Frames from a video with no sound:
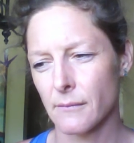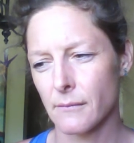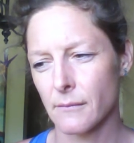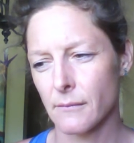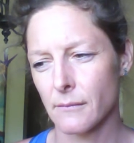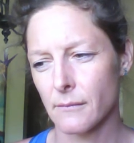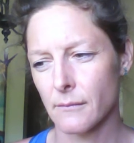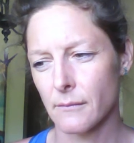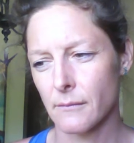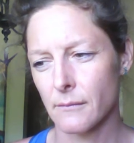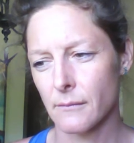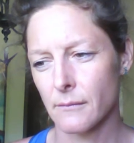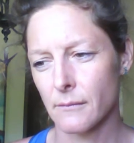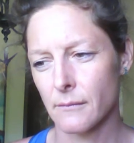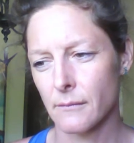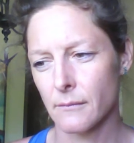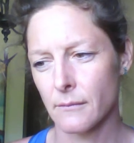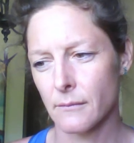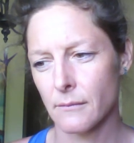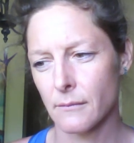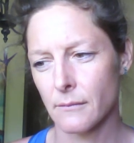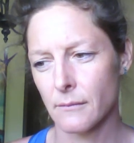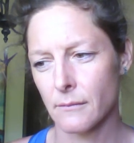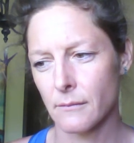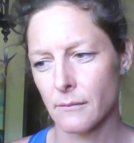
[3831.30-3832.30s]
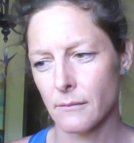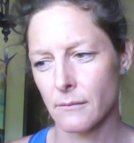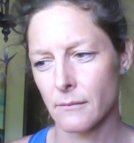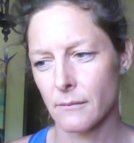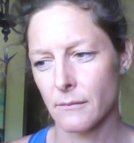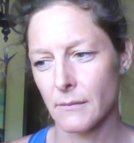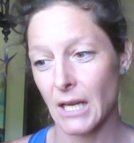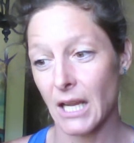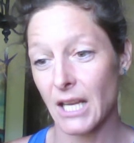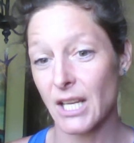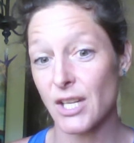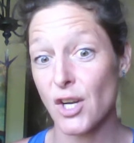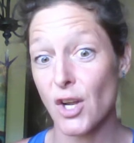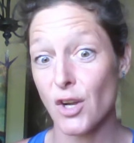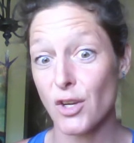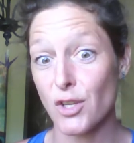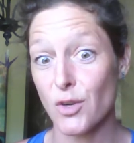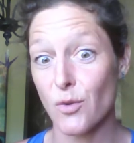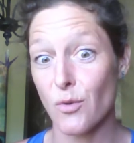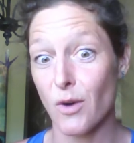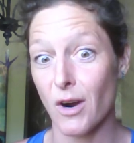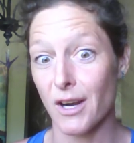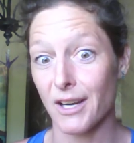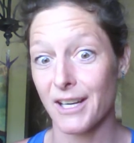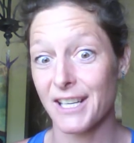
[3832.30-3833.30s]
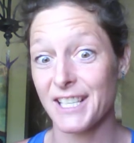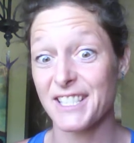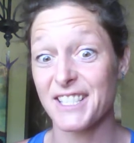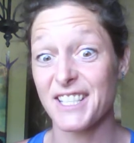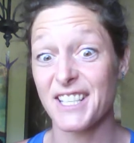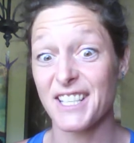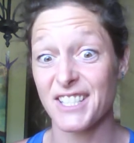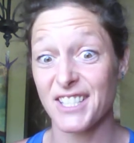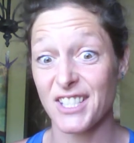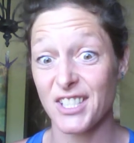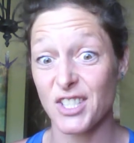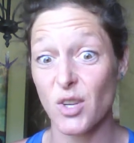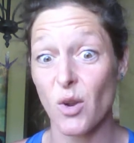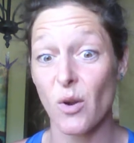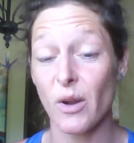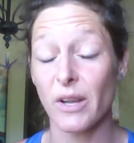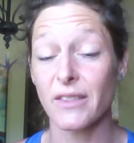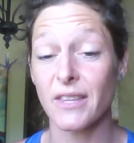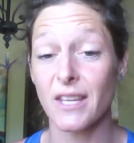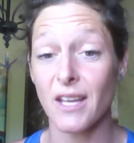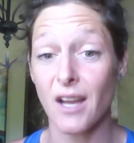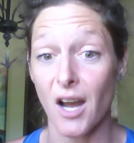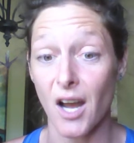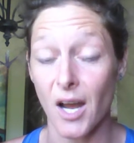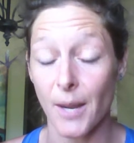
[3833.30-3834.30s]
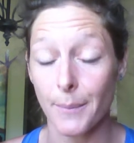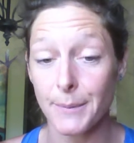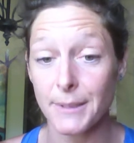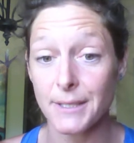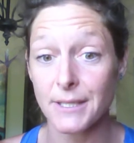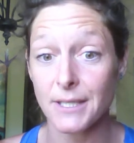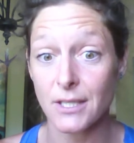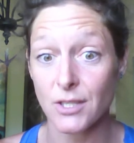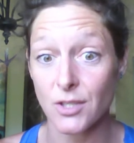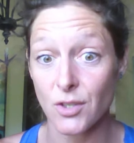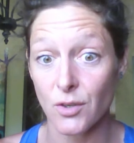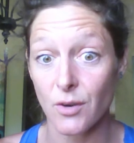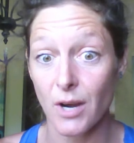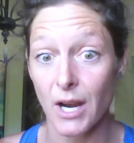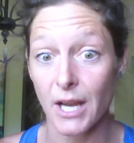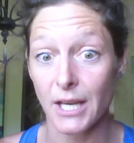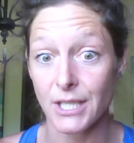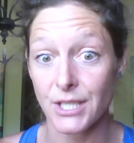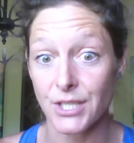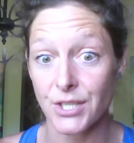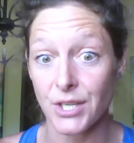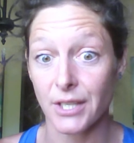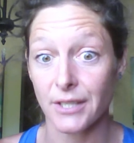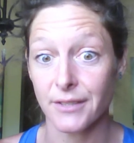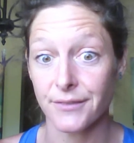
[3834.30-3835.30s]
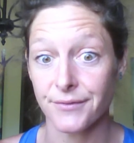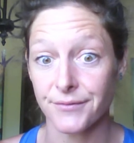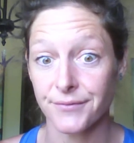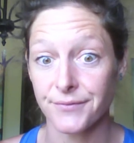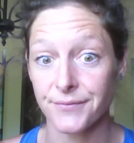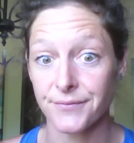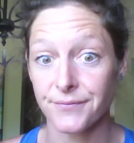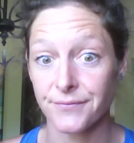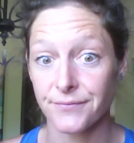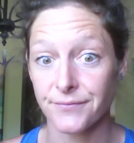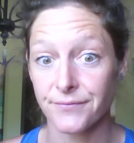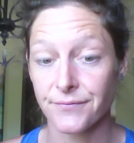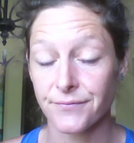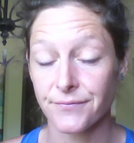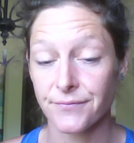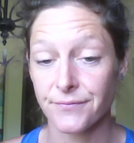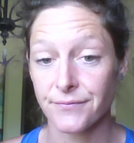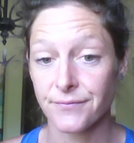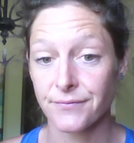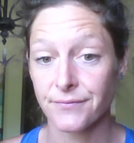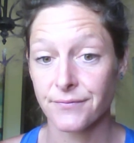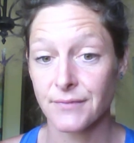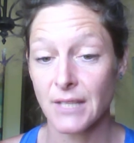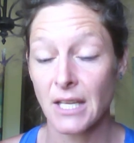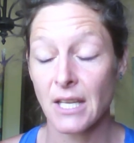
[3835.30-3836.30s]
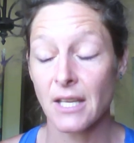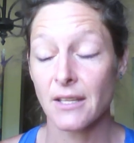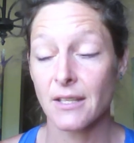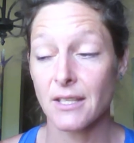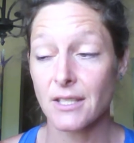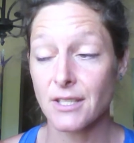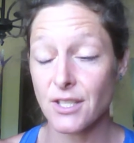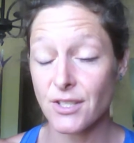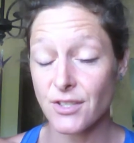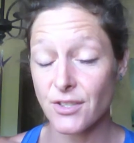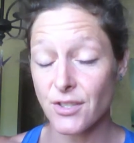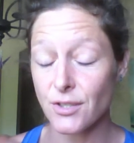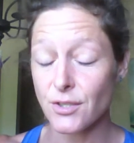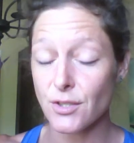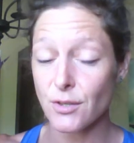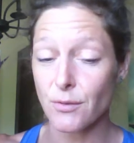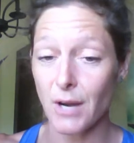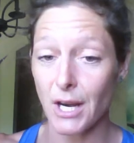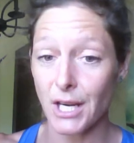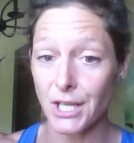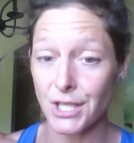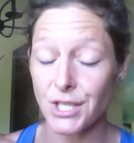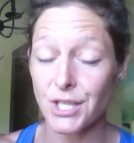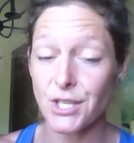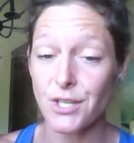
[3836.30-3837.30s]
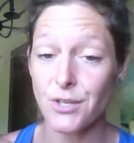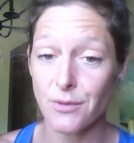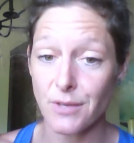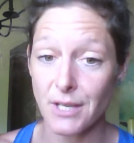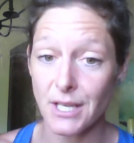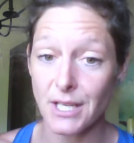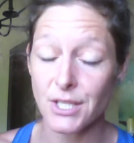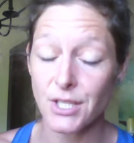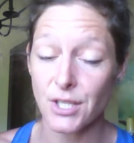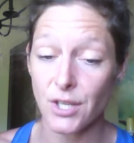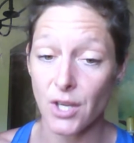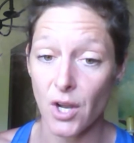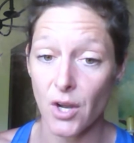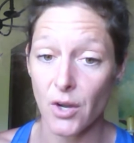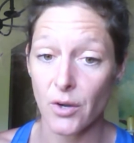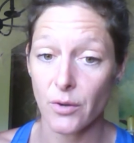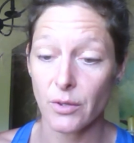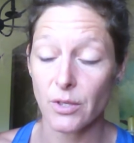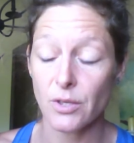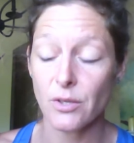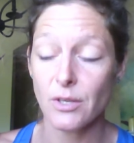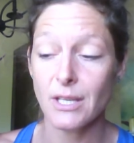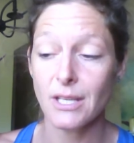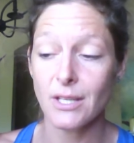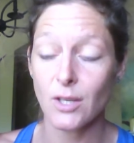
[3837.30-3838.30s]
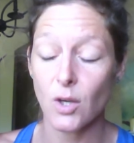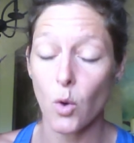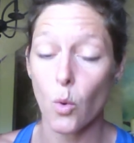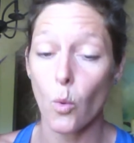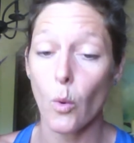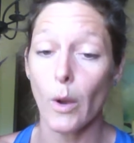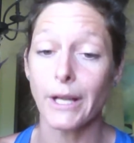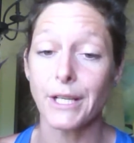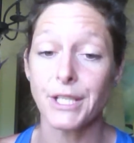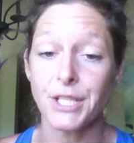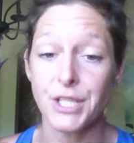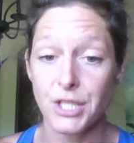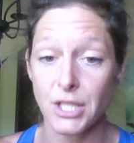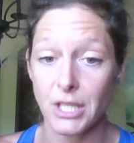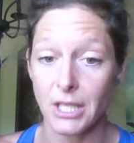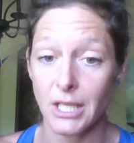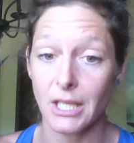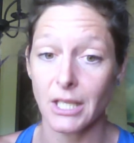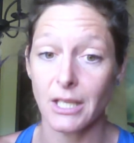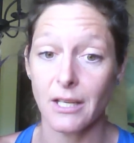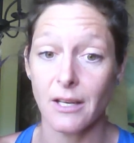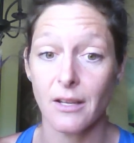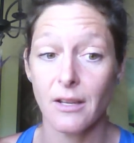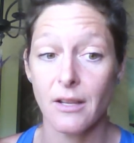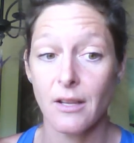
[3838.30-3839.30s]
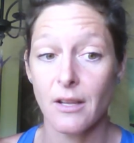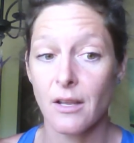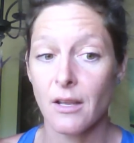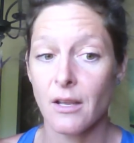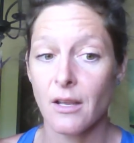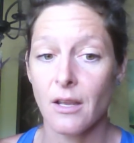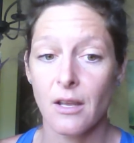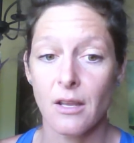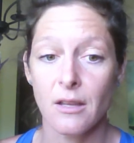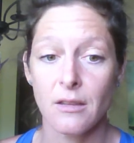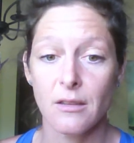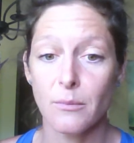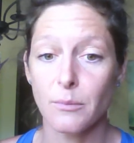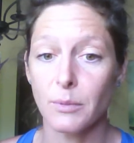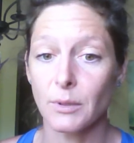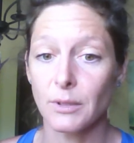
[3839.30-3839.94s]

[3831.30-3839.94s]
I'm confused. I know you are, because this is going the opposite direction. This is the direction you need to go. You need to question the